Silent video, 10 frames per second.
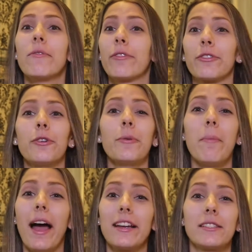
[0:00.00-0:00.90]
through
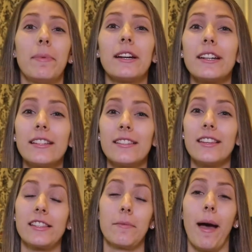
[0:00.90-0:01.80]
my
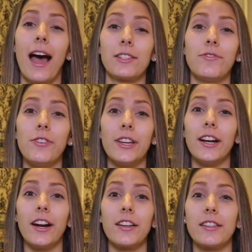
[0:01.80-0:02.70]
experiences in the past few
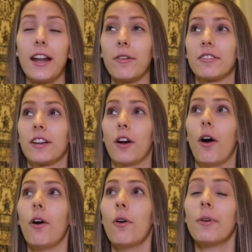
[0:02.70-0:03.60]
years, and I was like,
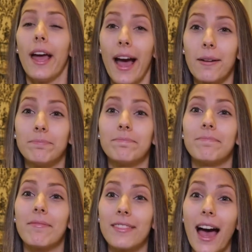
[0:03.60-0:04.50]
oh yeah,
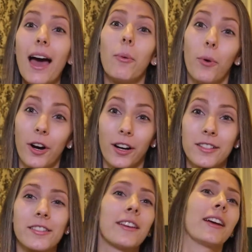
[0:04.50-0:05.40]
that
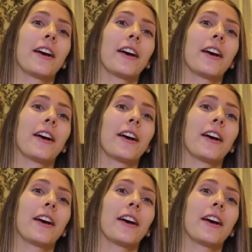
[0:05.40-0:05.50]
works.